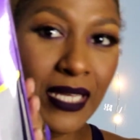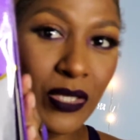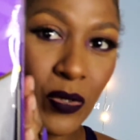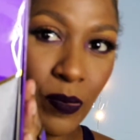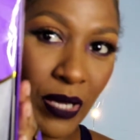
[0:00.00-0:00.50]

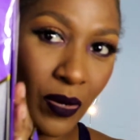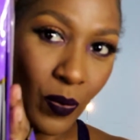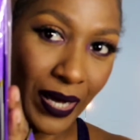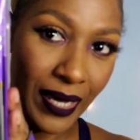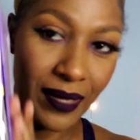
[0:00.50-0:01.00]
Duby
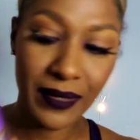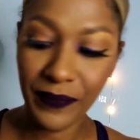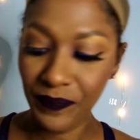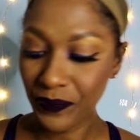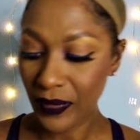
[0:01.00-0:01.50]
wig.
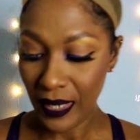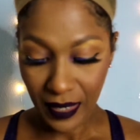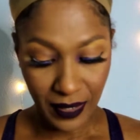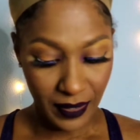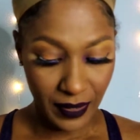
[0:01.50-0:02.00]

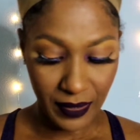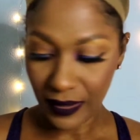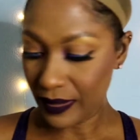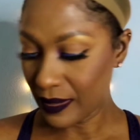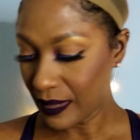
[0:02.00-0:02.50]
Your
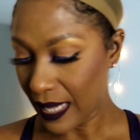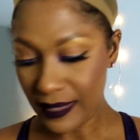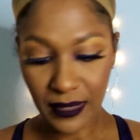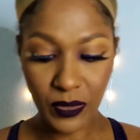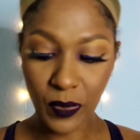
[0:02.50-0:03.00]
girl
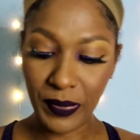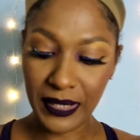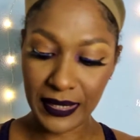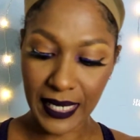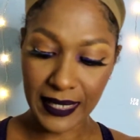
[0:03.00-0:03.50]
hasn't opened
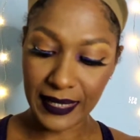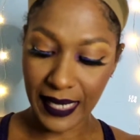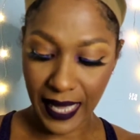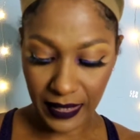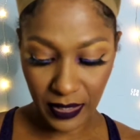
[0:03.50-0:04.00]
it as yet,